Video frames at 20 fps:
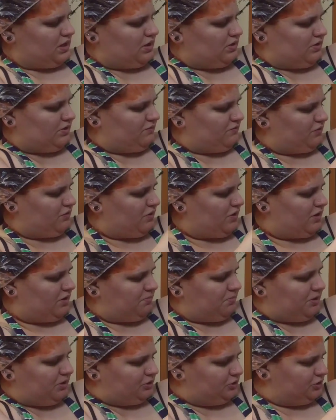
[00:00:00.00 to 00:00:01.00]
I don't even know how
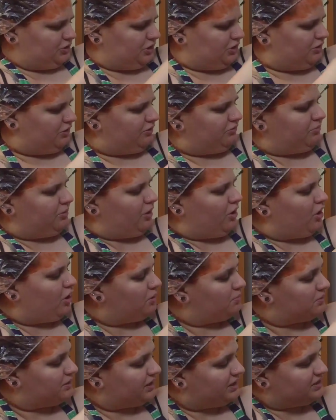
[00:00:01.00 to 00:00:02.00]
I managed to get underneath my
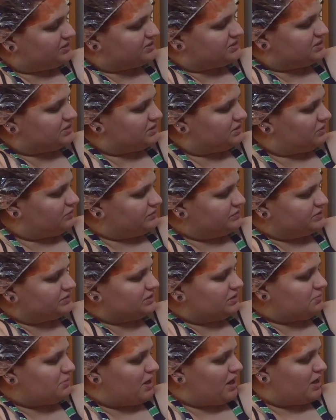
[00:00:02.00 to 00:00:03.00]
arm, and I still
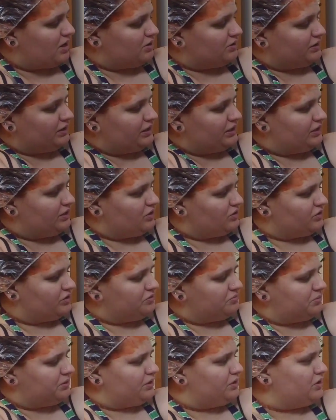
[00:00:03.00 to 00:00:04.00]
always somehow get it
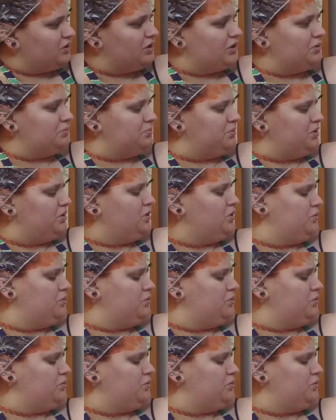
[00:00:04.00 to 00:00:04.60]
underneath my arm.